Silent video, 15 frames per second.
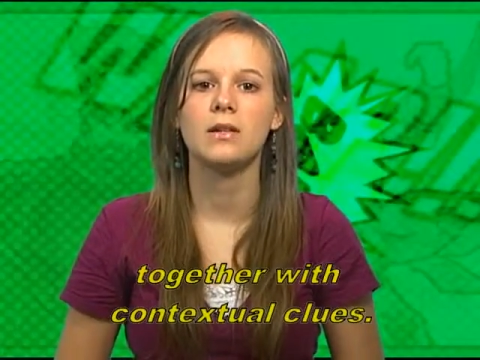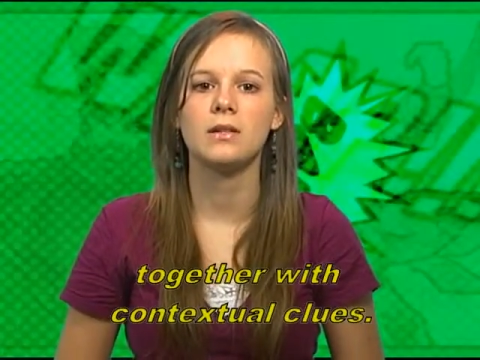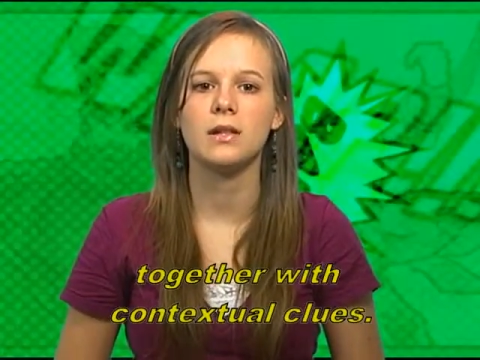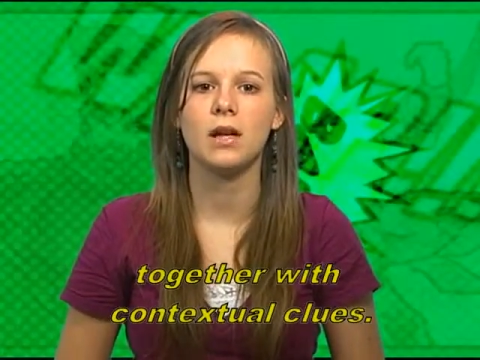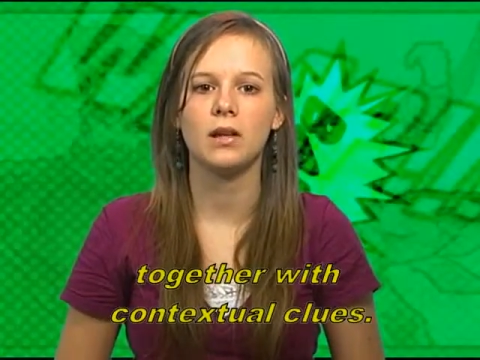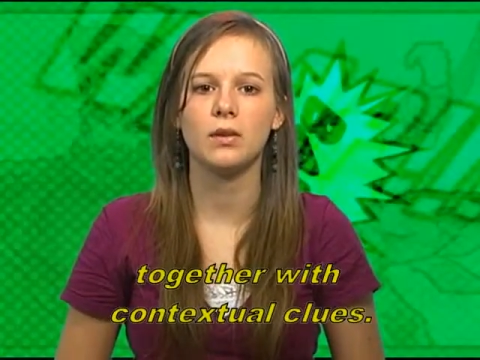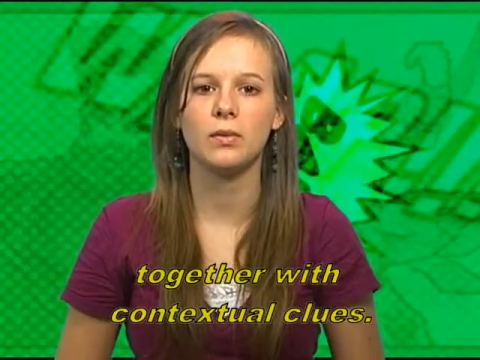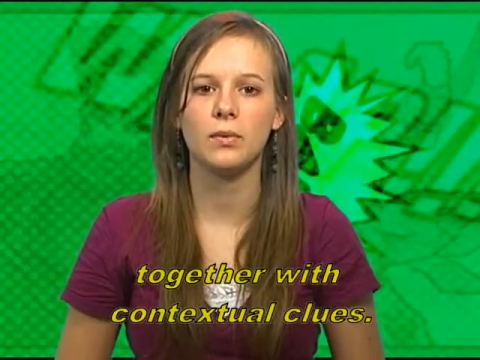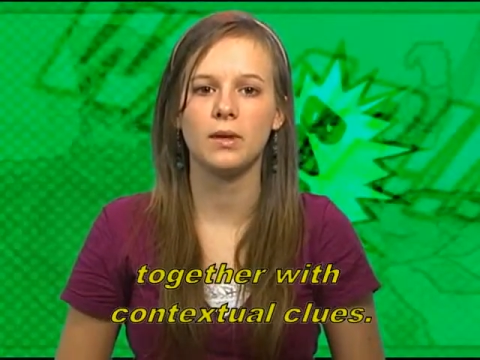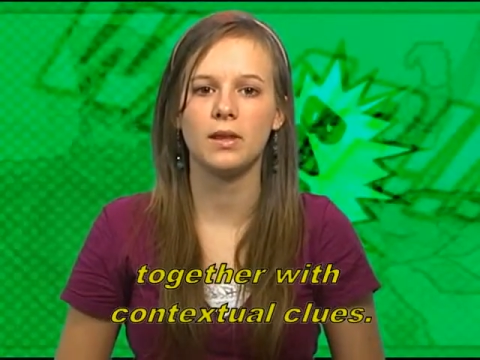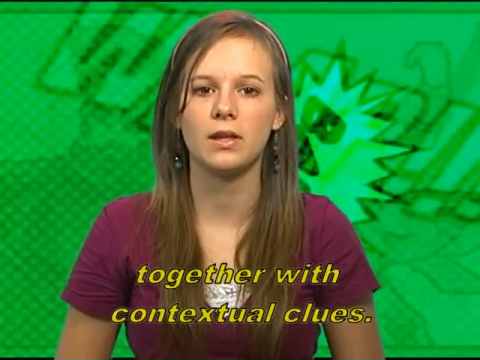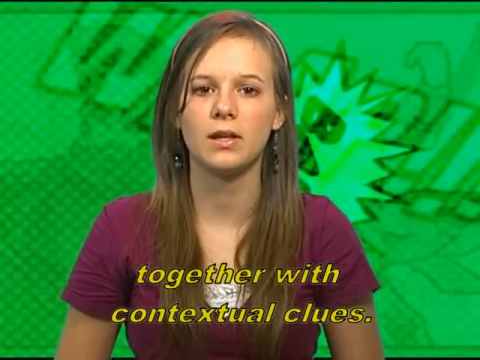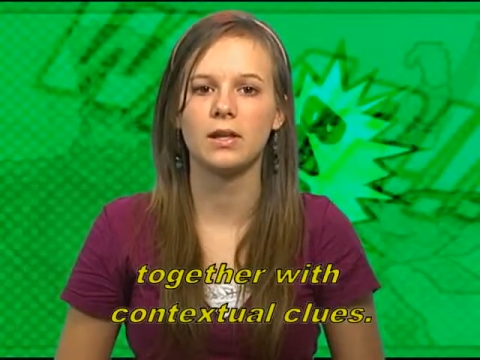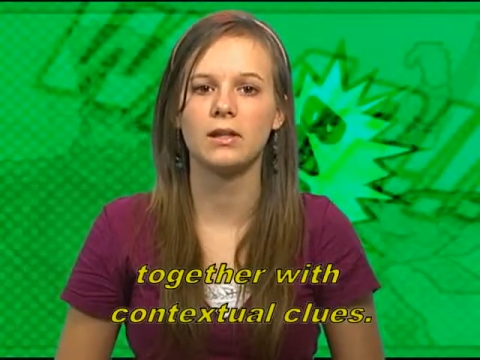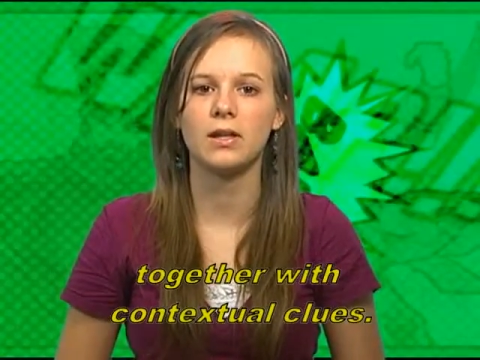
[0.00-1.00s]
together
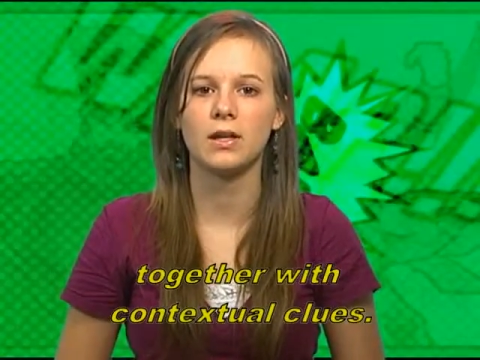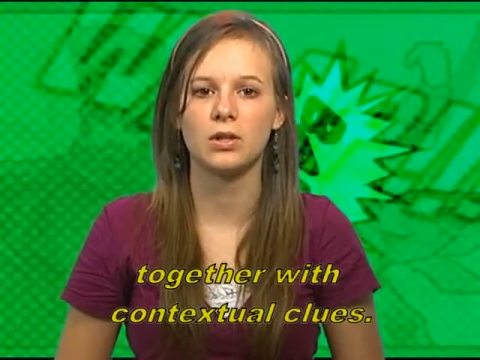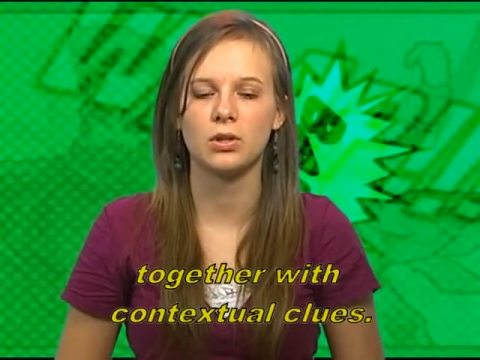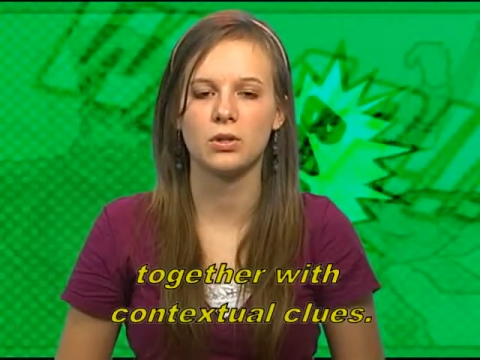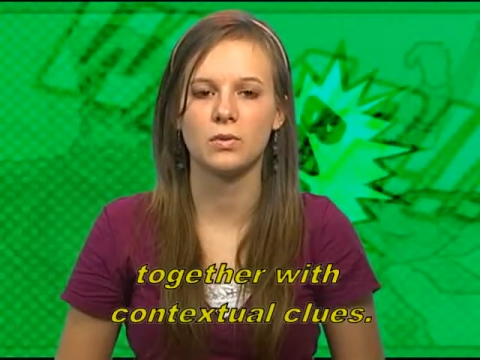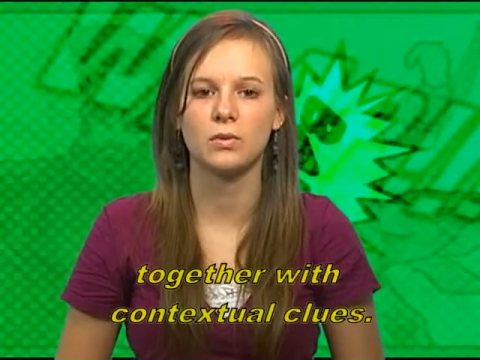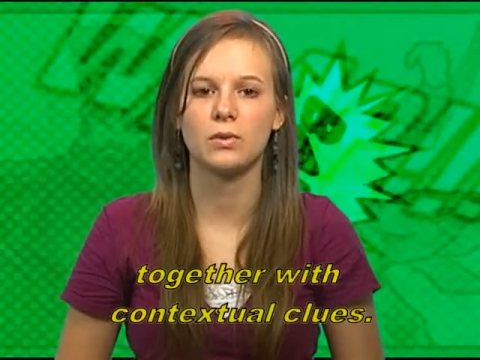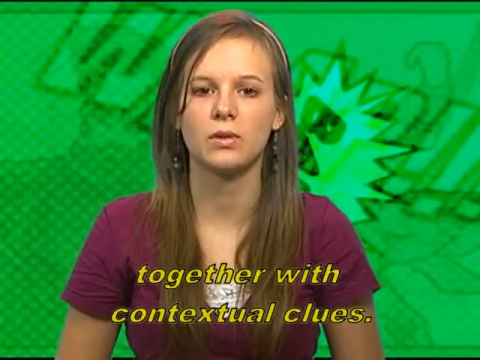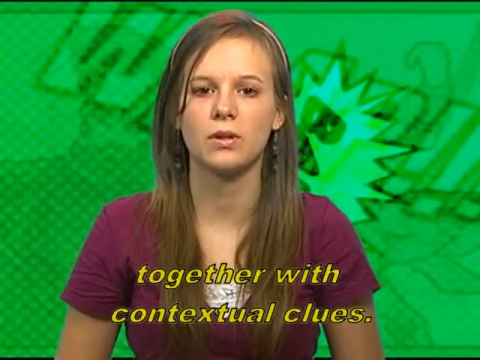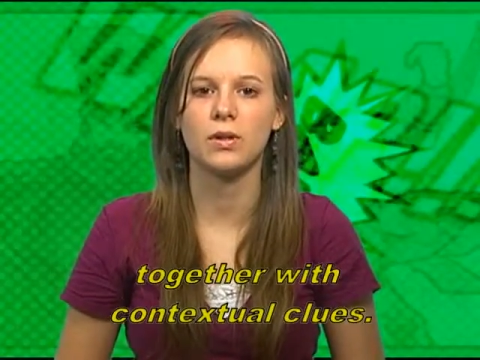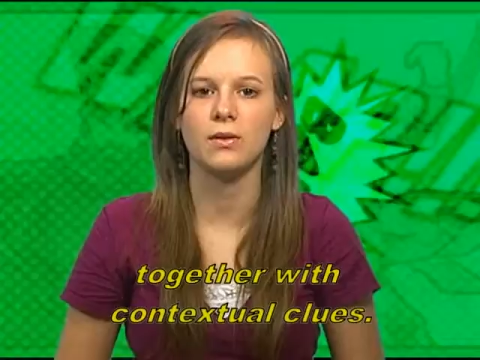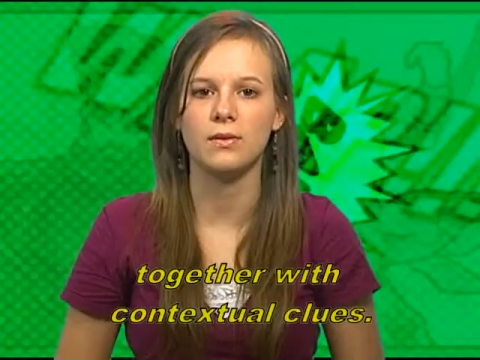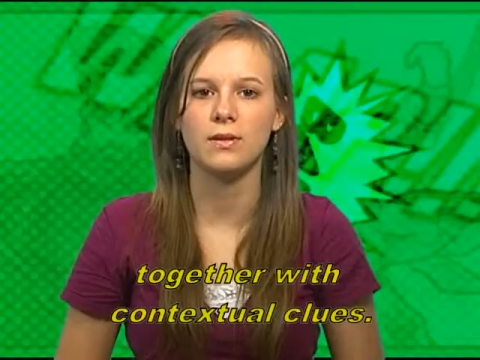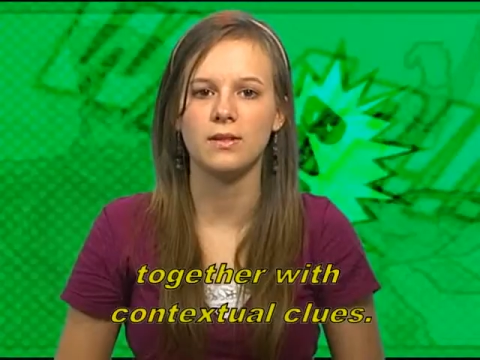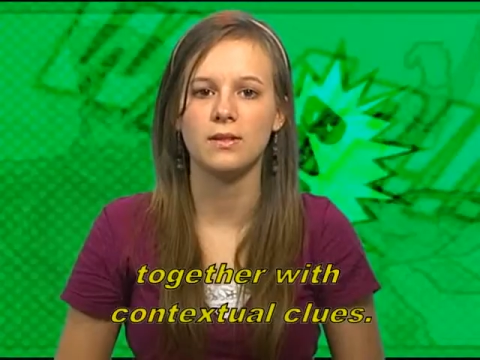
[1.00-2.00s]
with contextual
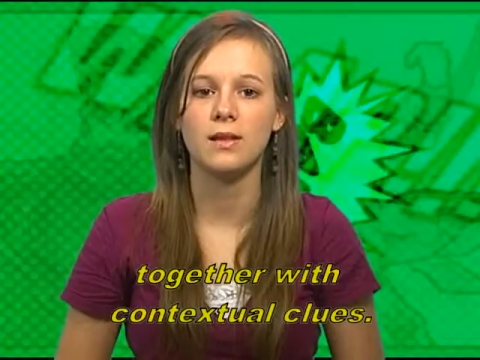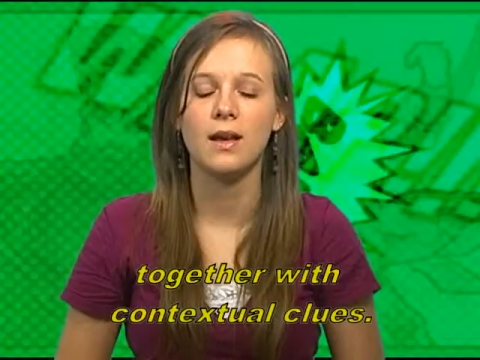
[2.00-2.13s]
clues.